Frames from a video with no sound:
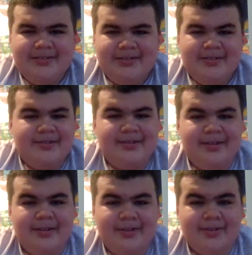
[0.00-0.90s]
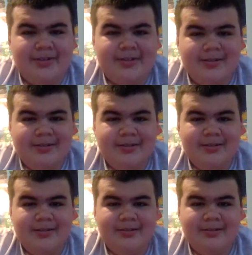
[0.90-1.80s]
Seriously, they're just
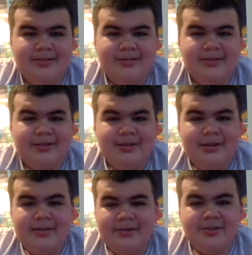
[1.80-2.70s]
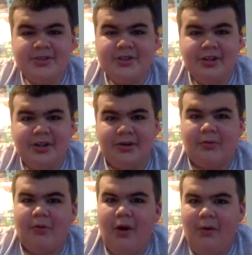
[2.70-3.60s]
gonna
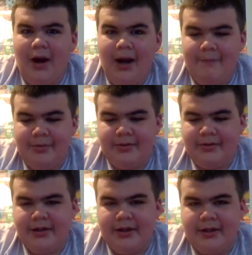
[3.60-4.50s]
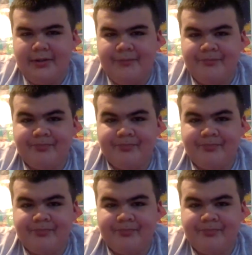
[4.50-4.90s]
grow up like